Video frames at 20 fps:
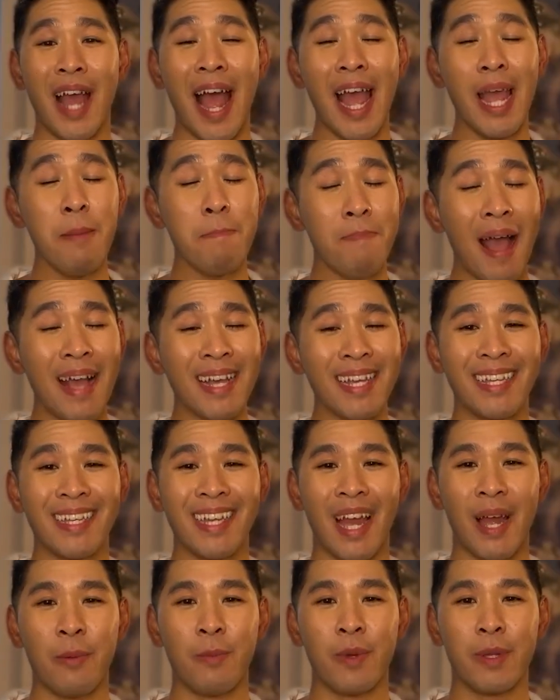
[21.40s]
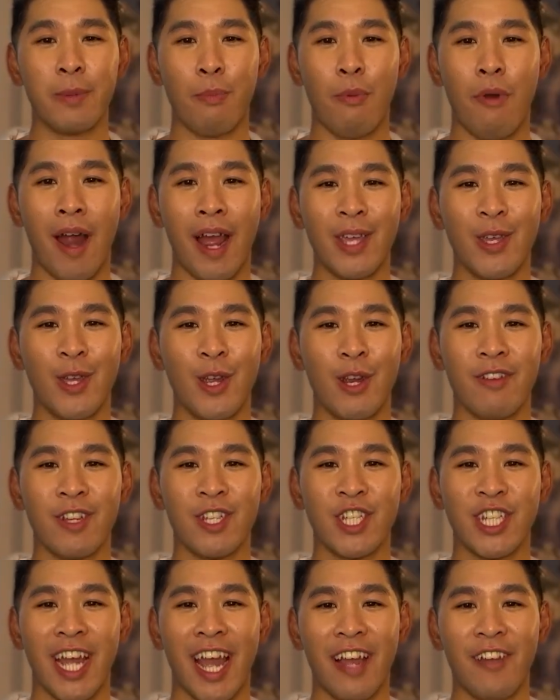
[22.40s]
I'm back again with Brian
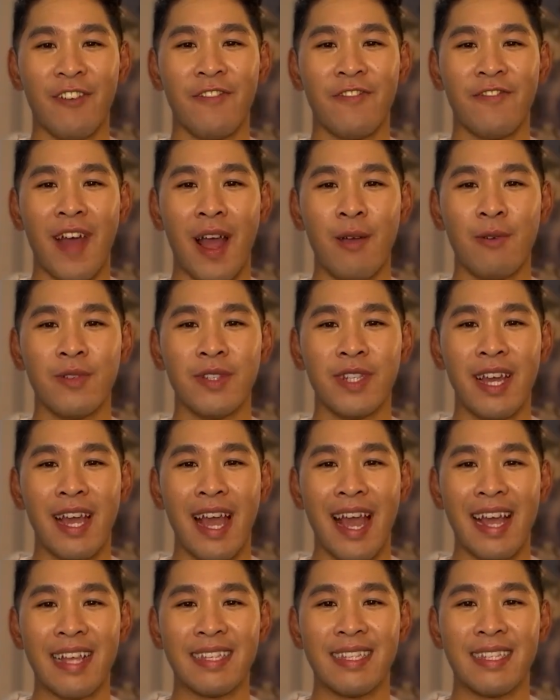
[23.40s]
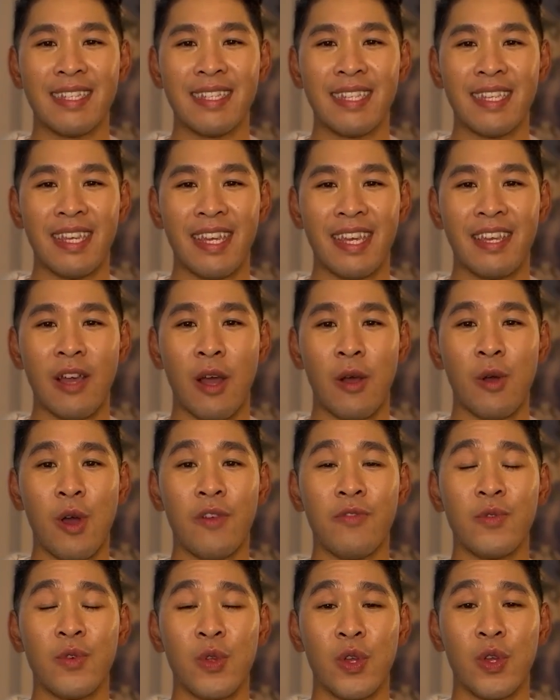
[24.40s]
Yurachek, founder and CEO
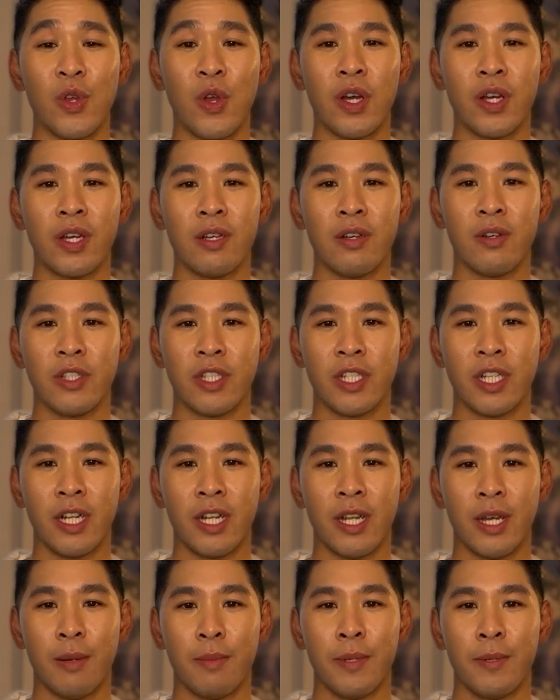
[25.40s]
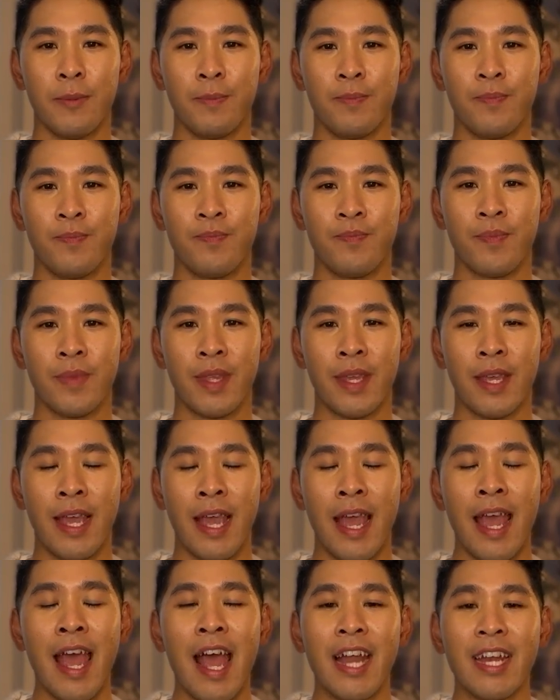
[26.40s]
of New York Culture Club.
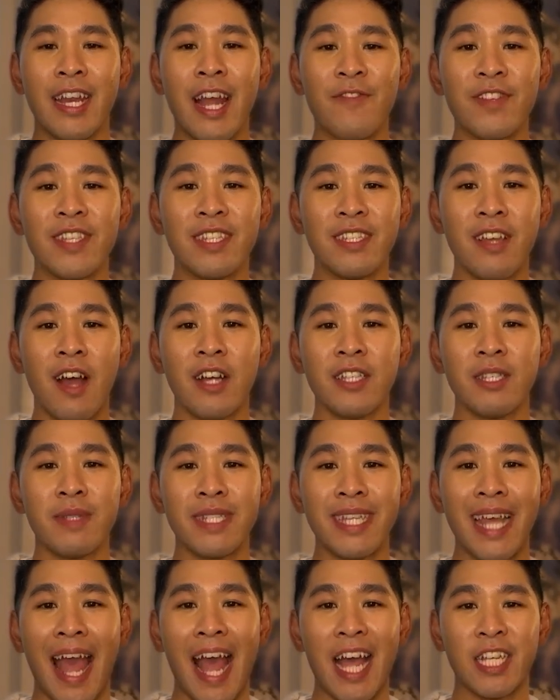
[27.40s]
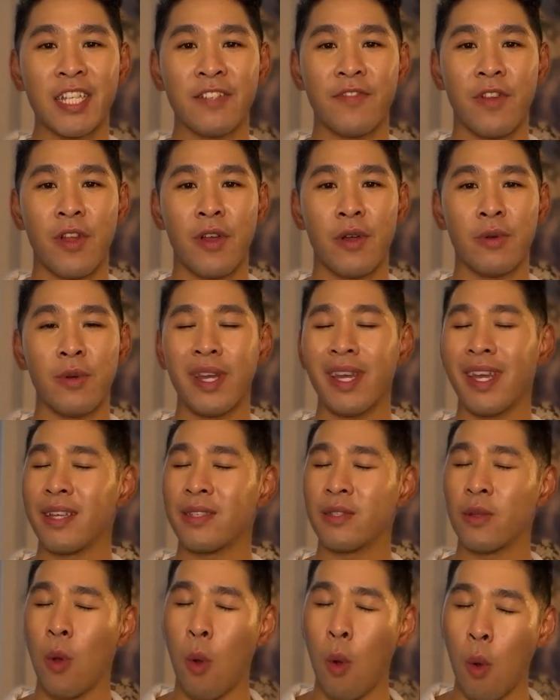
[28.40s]
Now, for startups, cash flow
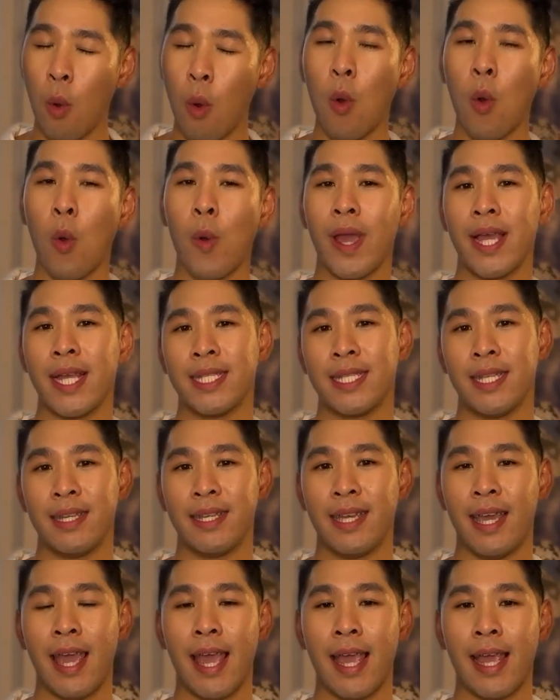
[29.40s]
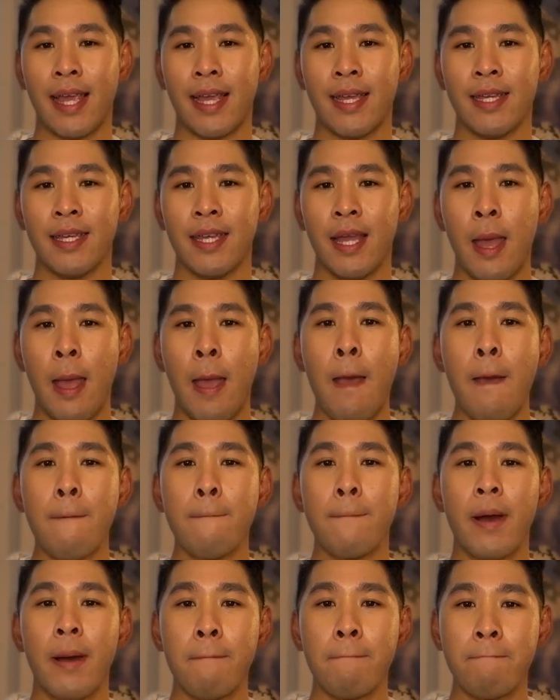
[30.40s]
is always king,
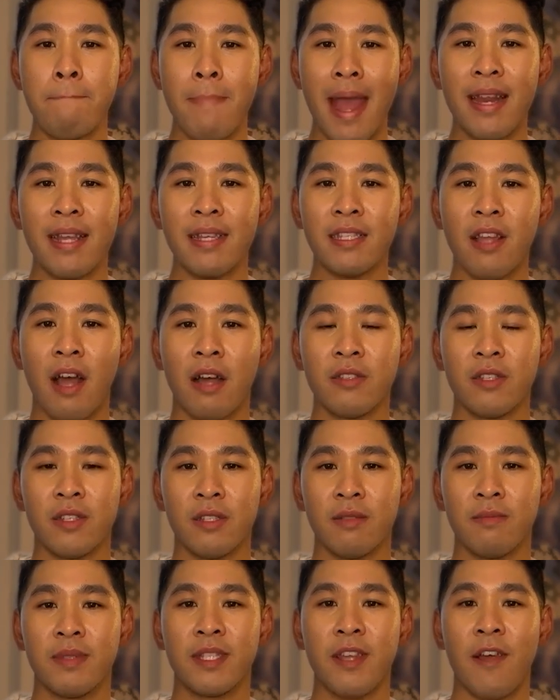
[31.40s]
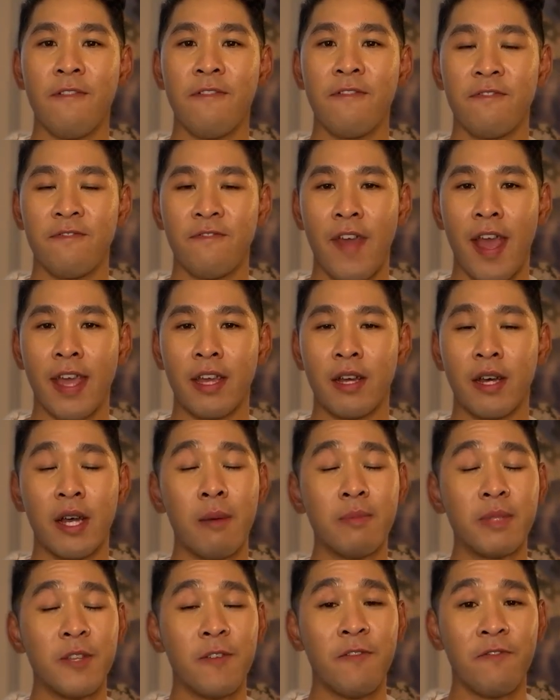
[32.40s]
but many startups fail
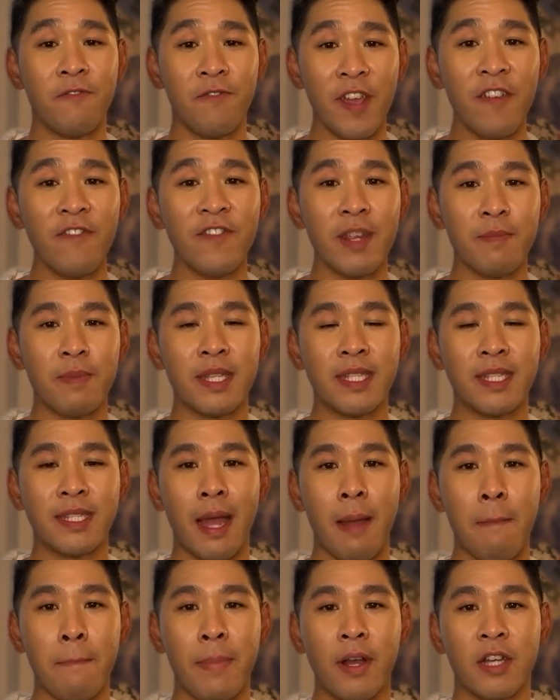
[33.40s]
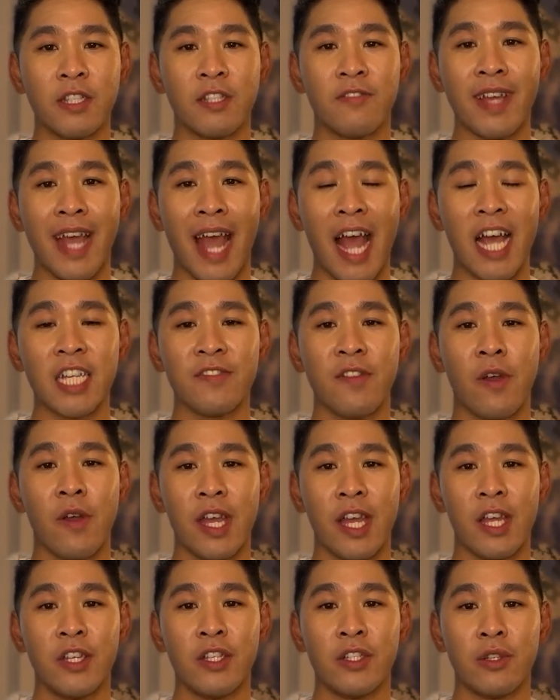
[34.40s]
up to 50% because of cash flow
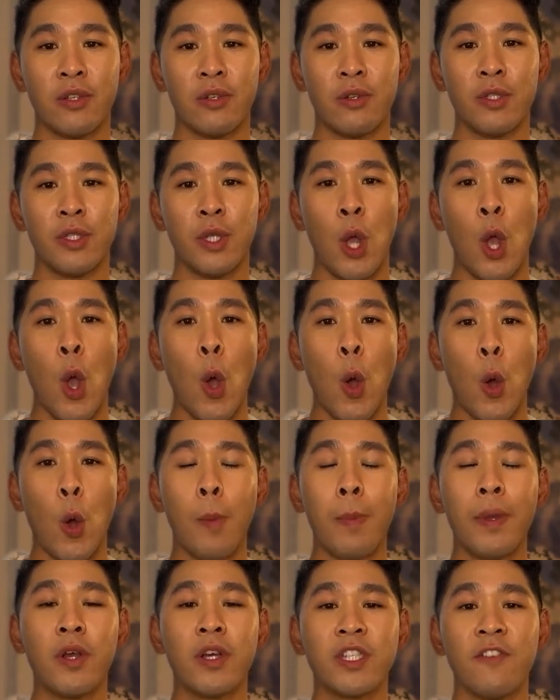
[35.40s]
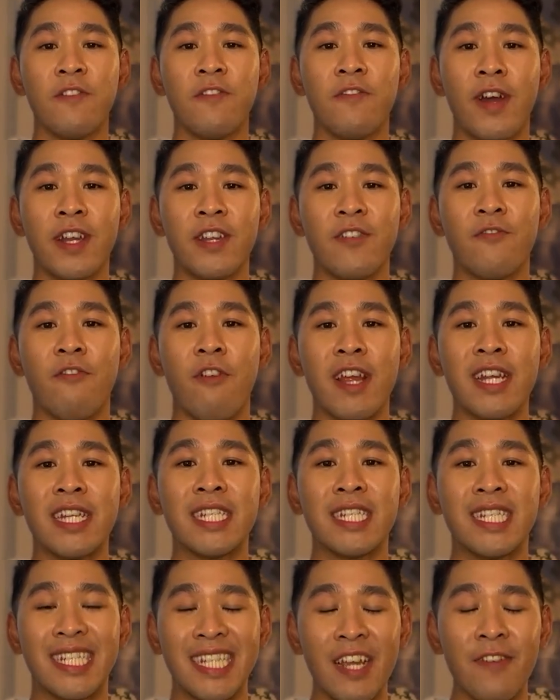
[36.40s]
issues or because they find it very
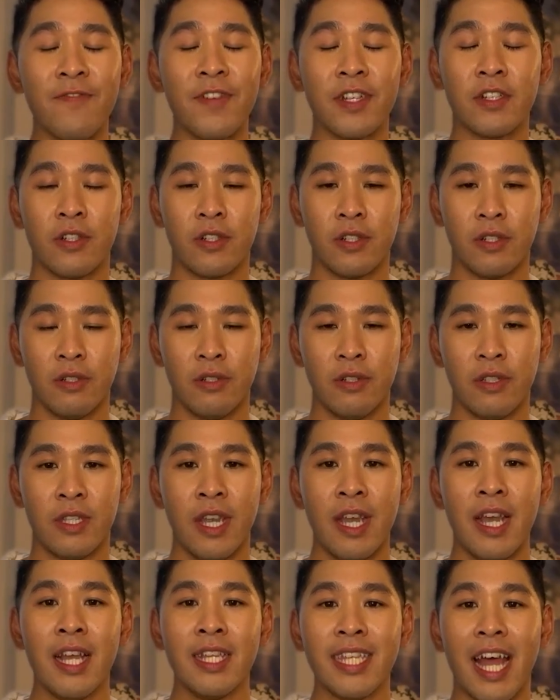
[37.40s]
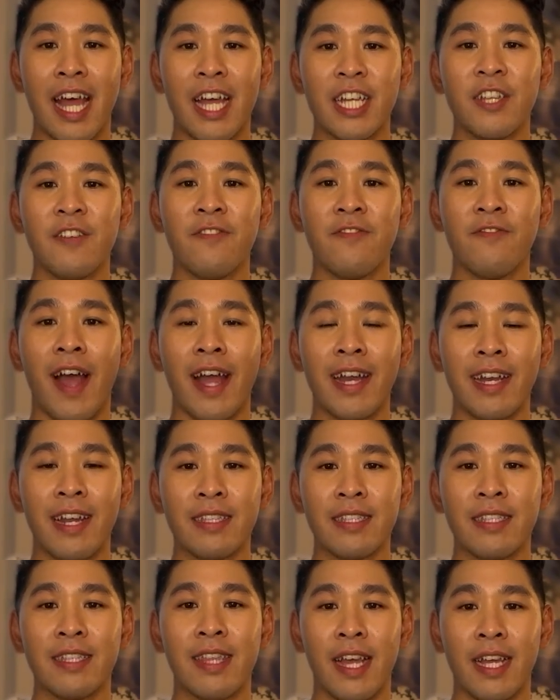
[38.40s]
difficult to actually
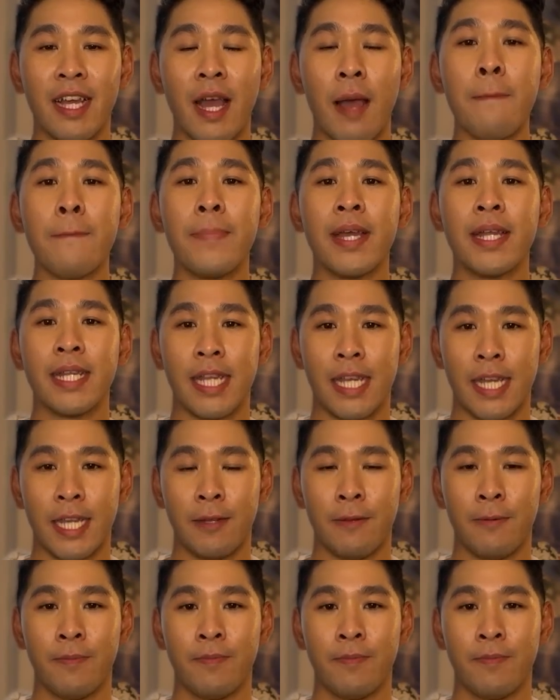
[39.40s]
finance their company.